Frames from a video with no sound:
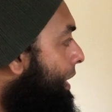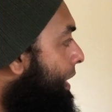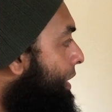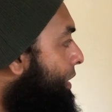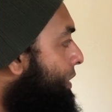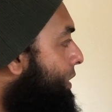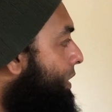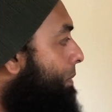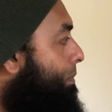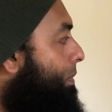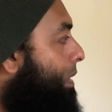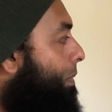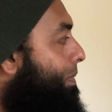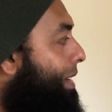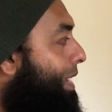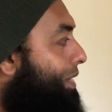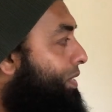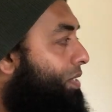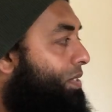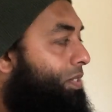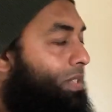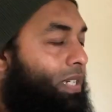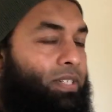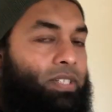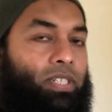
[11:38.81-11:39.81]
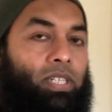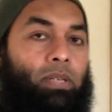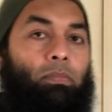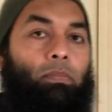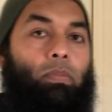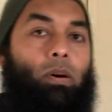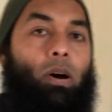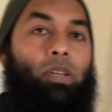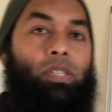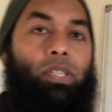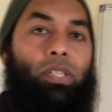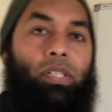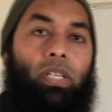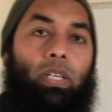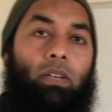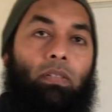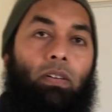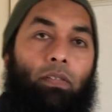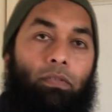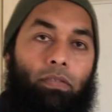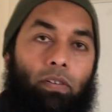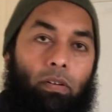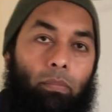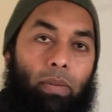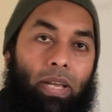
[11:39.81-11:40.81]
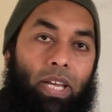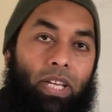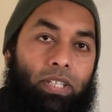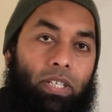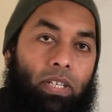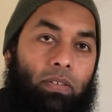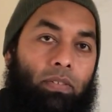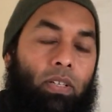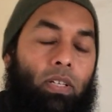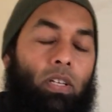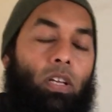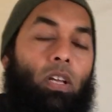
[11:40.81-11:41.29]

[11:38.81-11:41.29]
simple present tense in positive and affirmative.